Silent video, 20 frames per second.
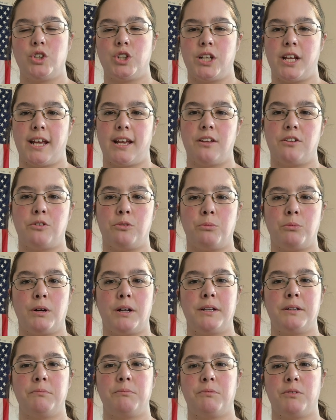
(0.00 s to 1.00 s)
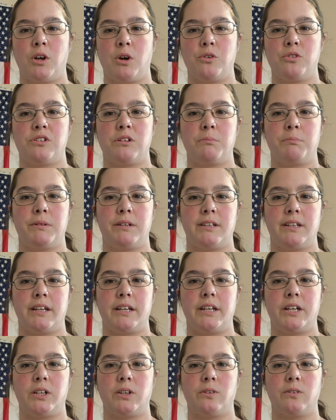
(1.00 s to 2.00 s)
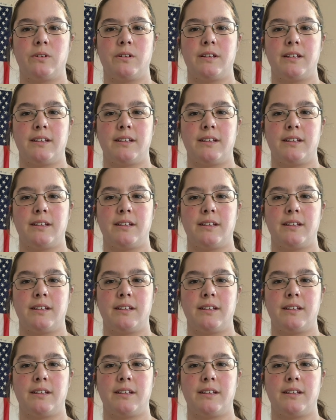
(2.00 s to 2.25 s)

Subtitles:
She has one ghost in particular